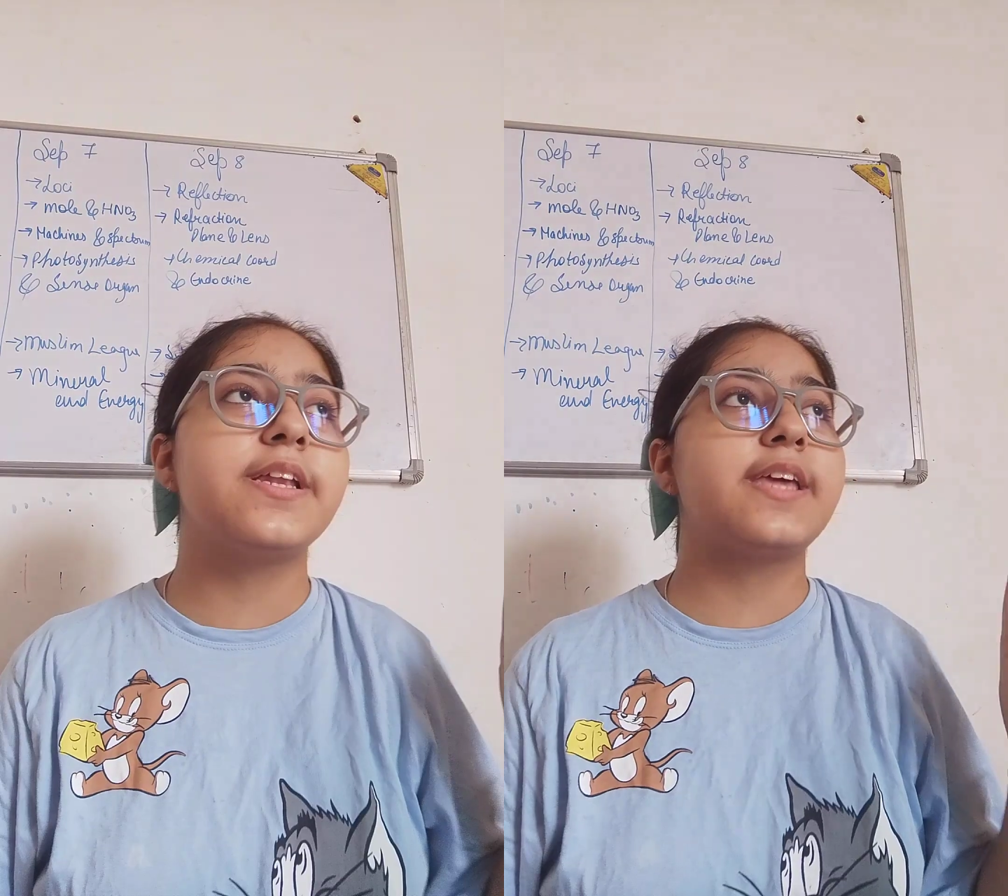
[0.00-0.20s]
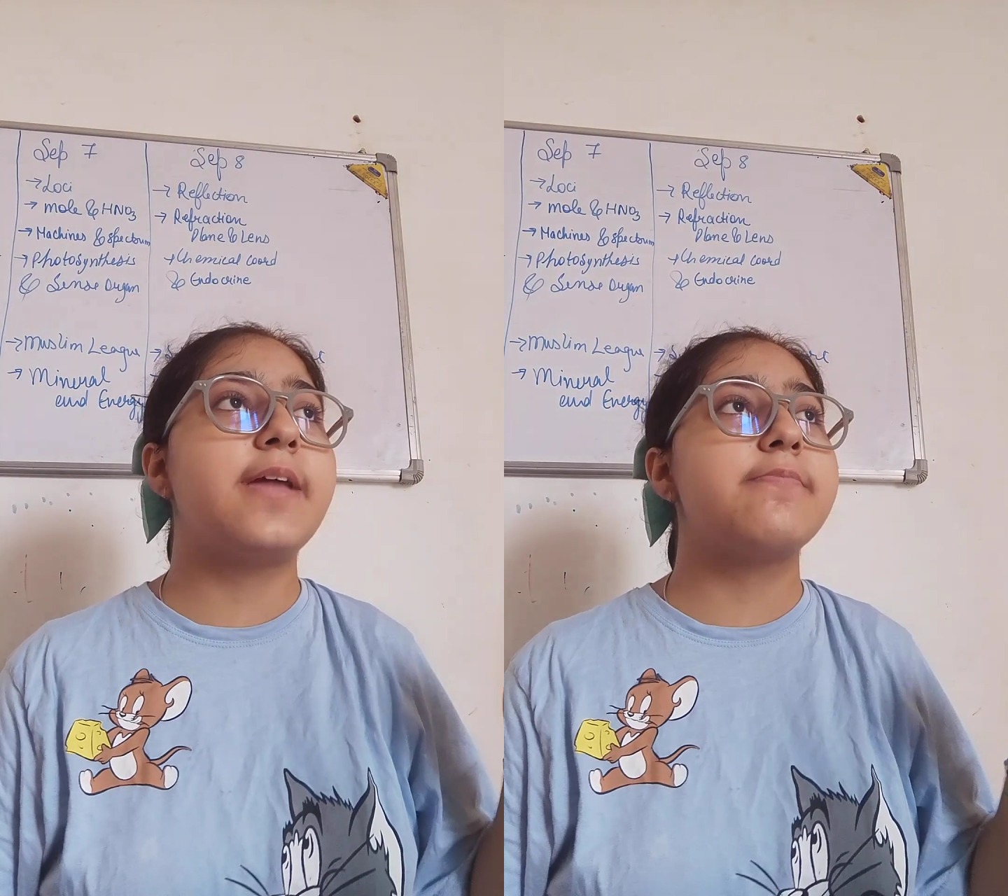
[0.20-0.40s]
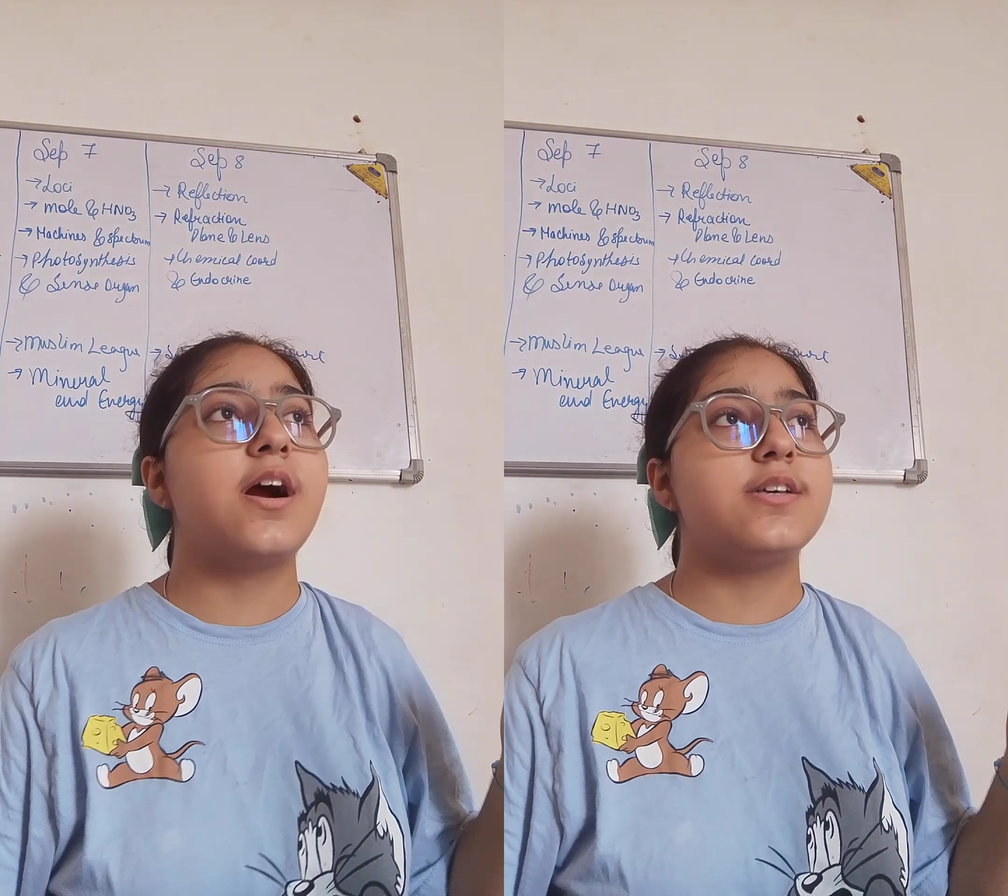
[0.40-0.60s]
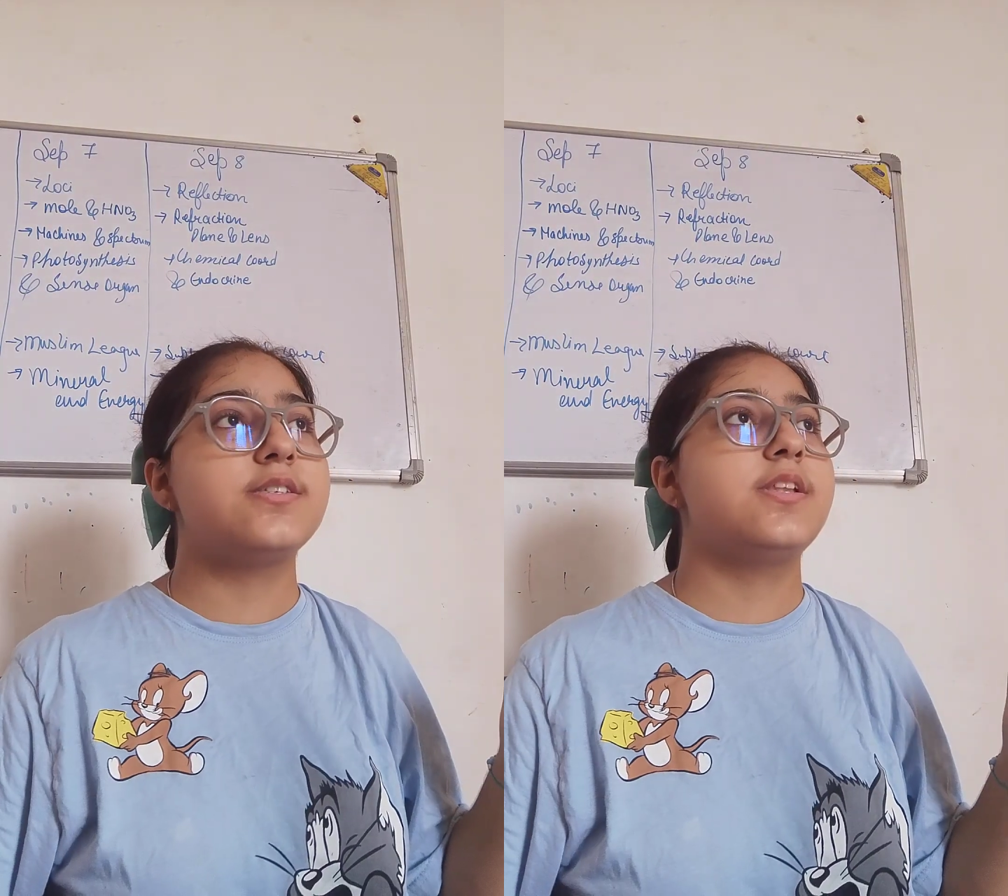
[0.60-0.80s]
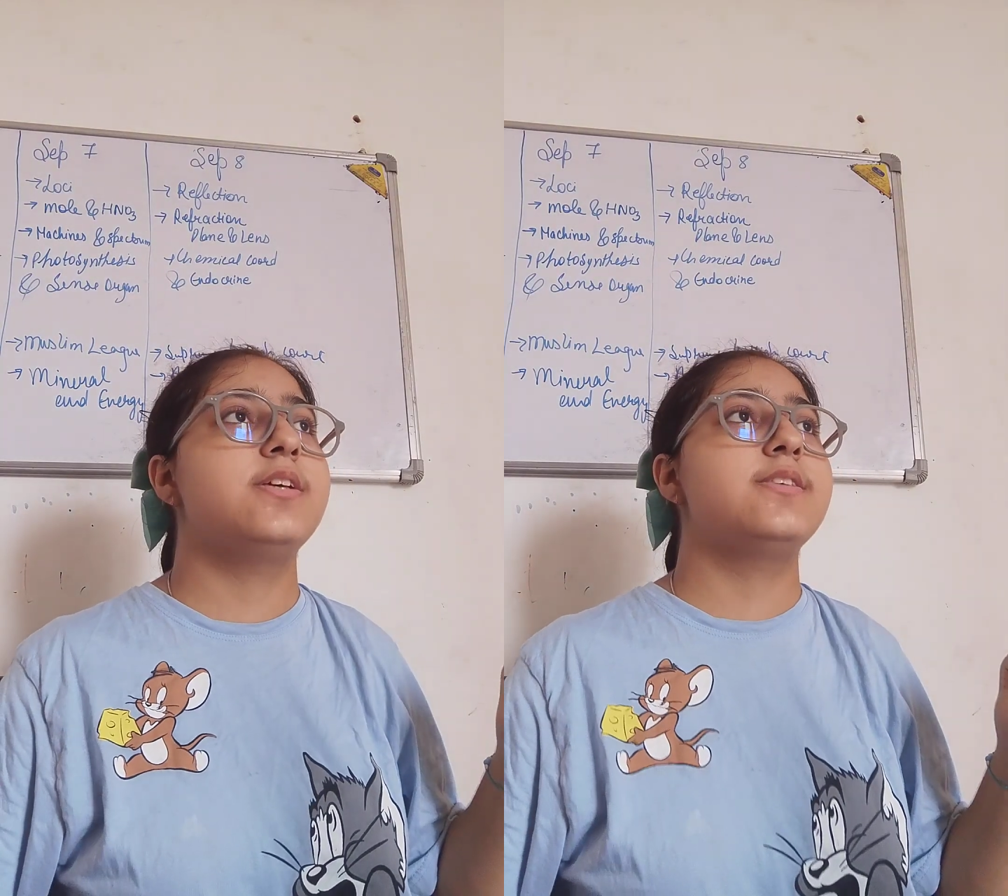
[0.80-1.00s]
It can be
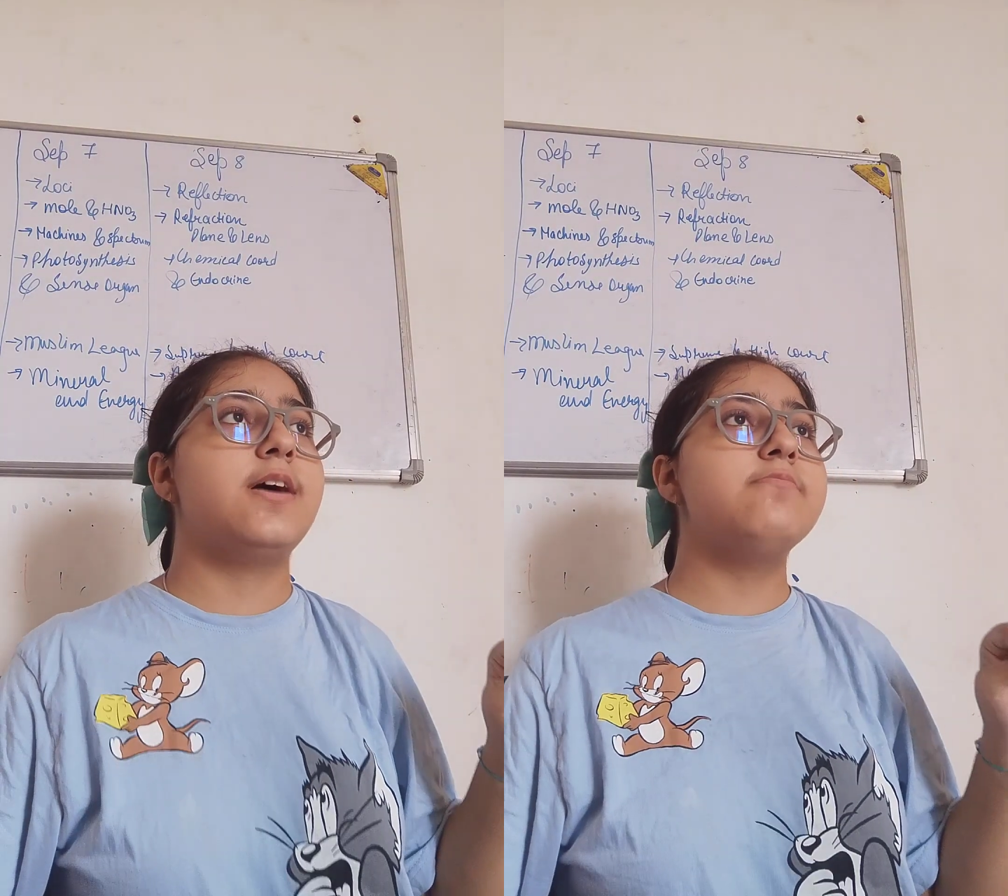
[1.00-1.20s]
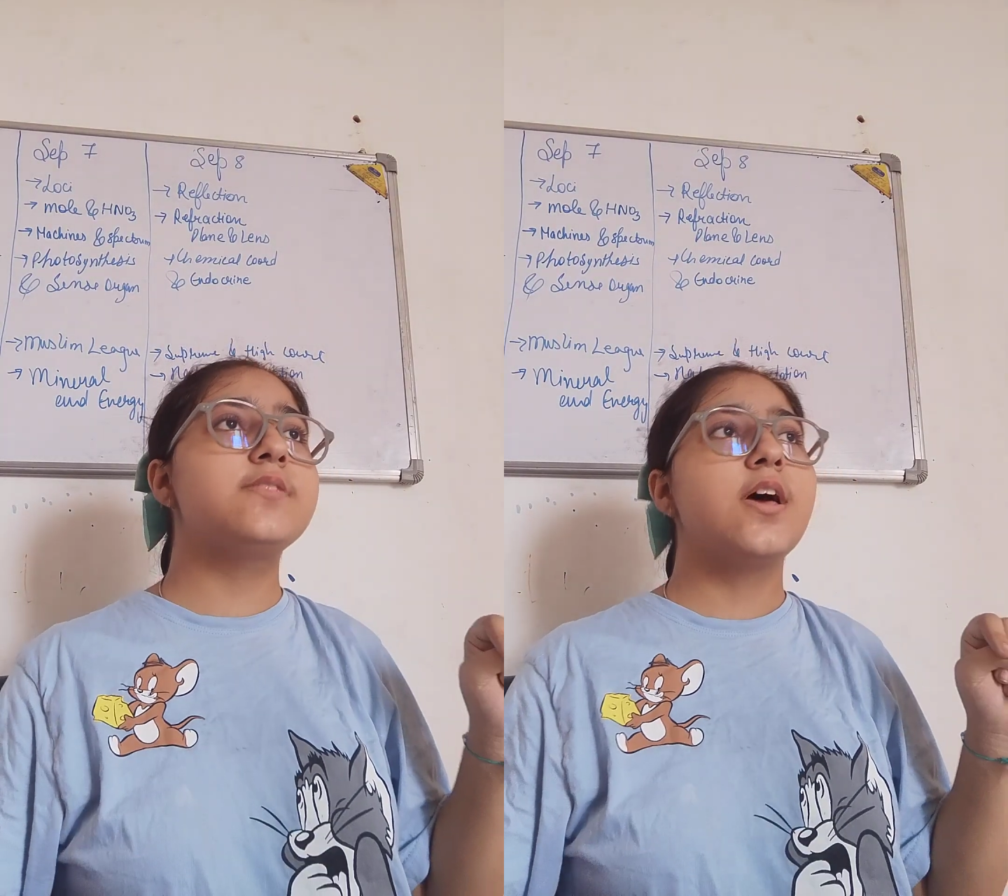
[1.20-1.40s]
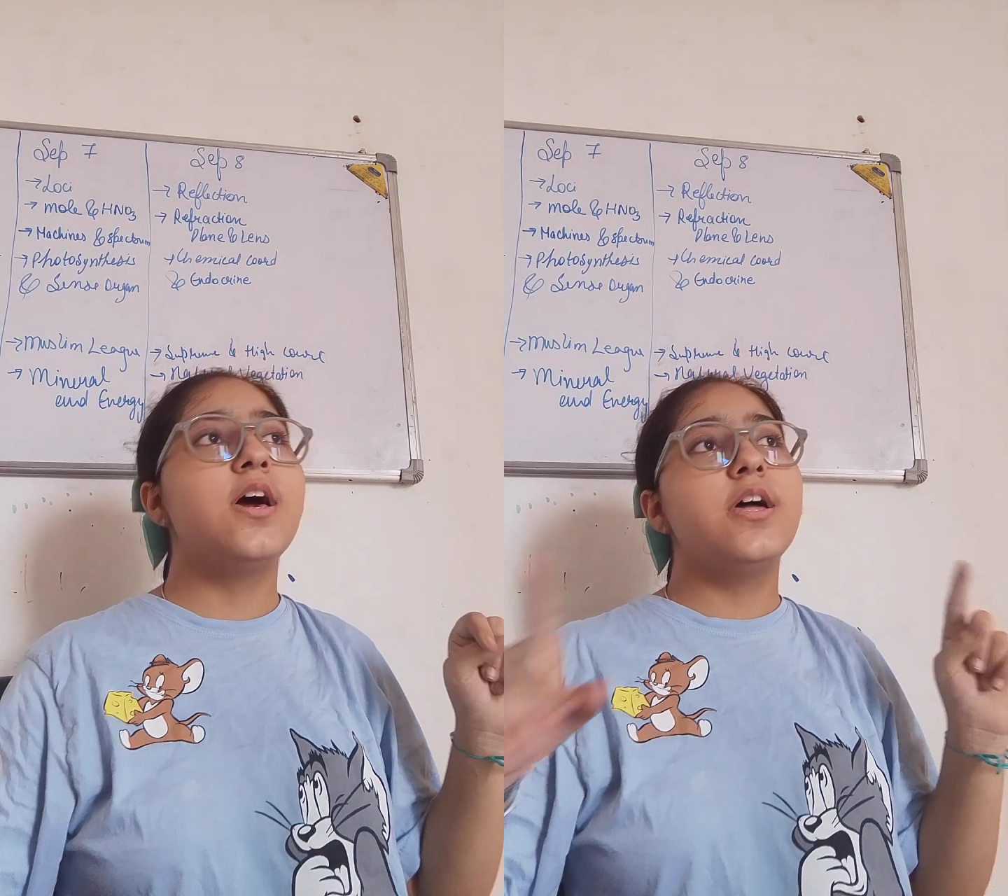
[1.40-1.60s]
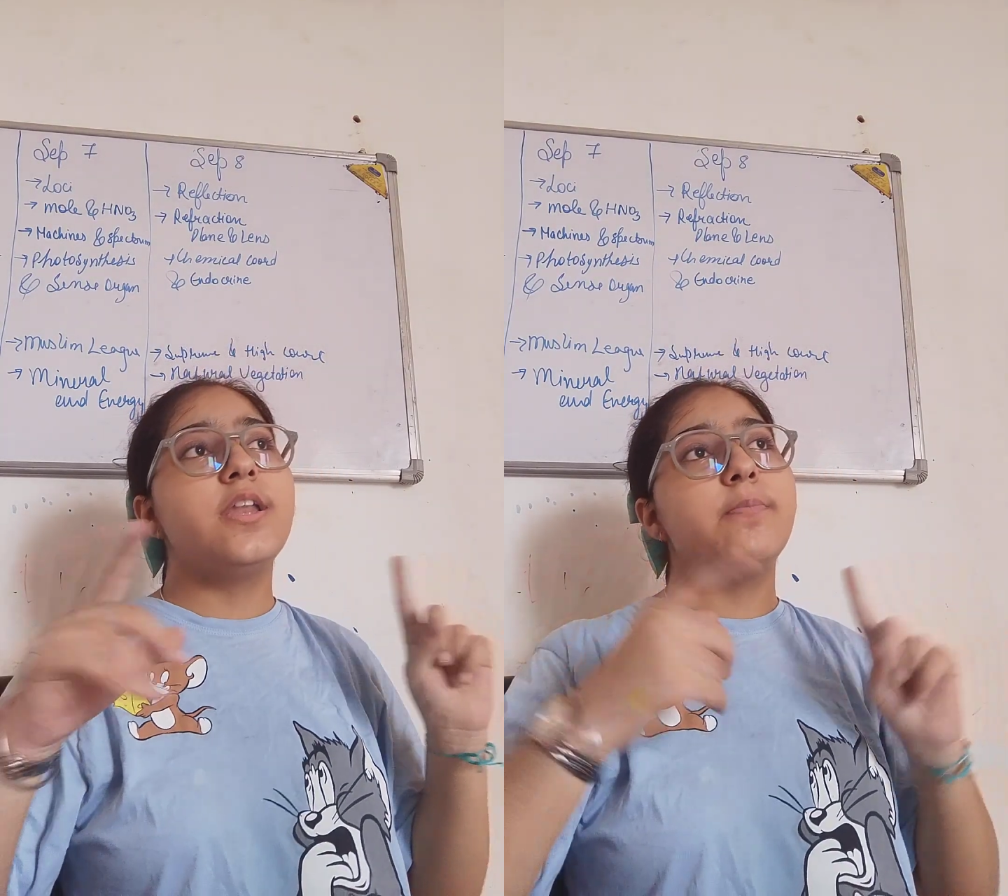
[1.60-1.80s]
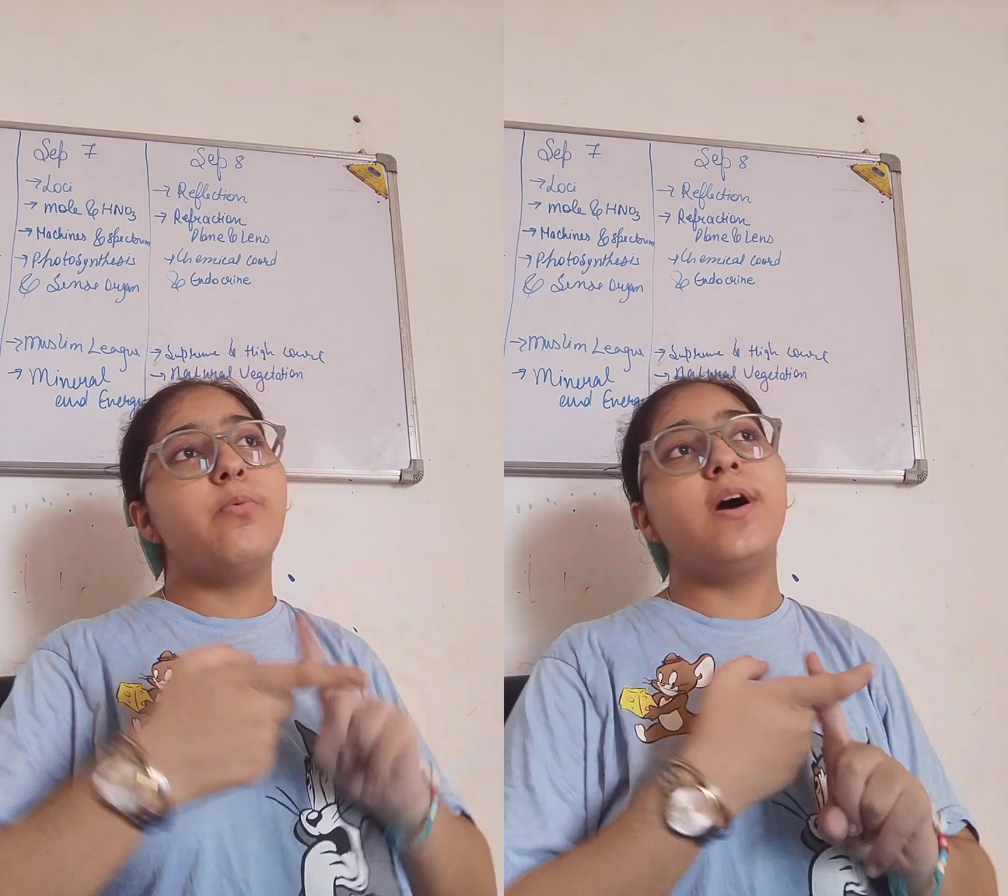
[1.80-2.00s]
asked in exams.
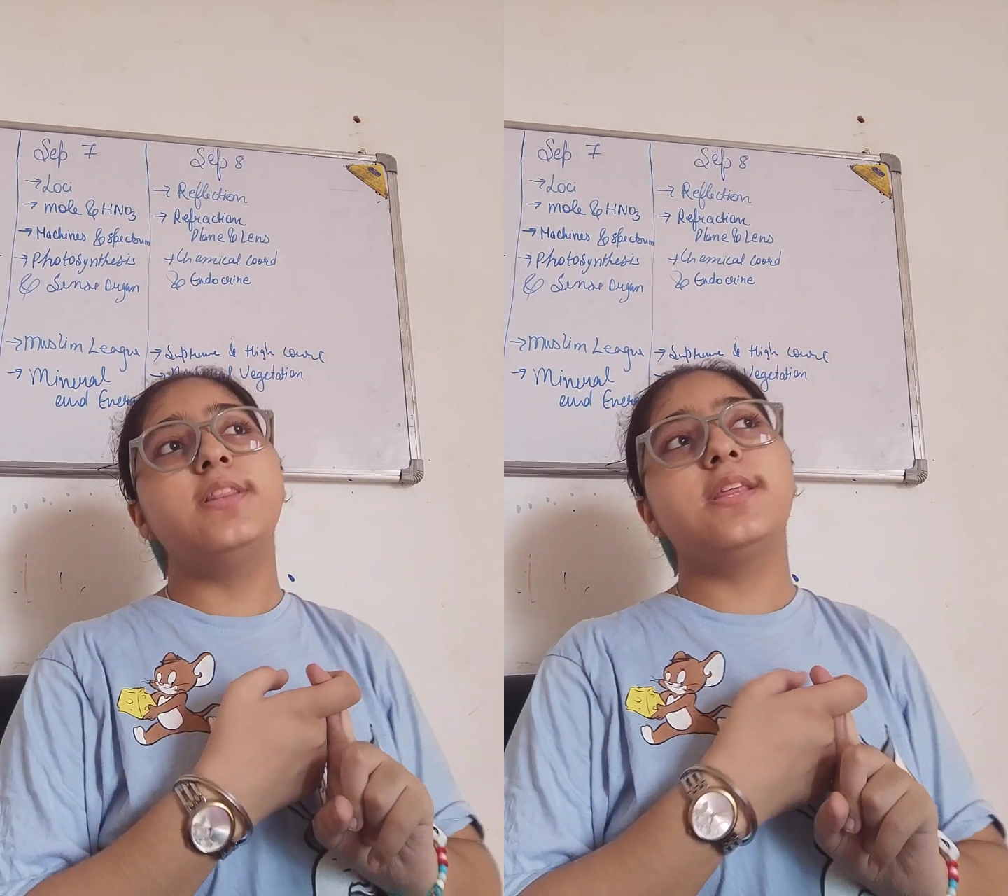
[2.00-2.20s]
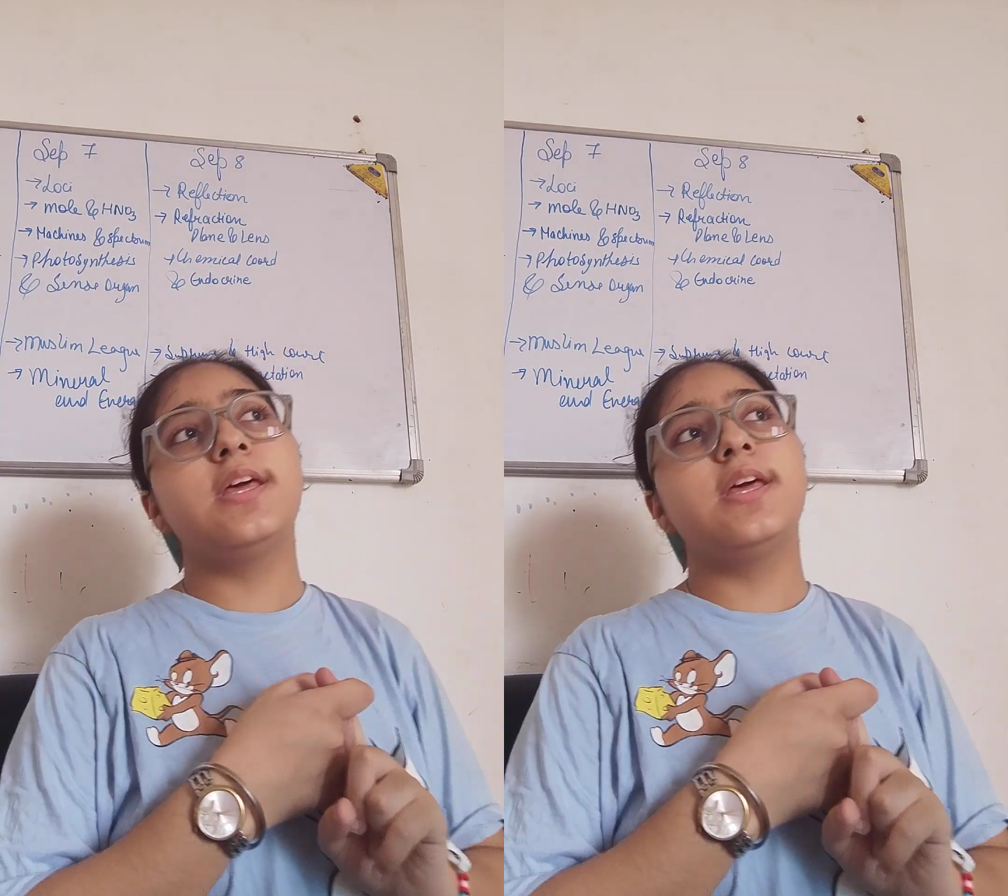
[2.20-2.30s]
Number one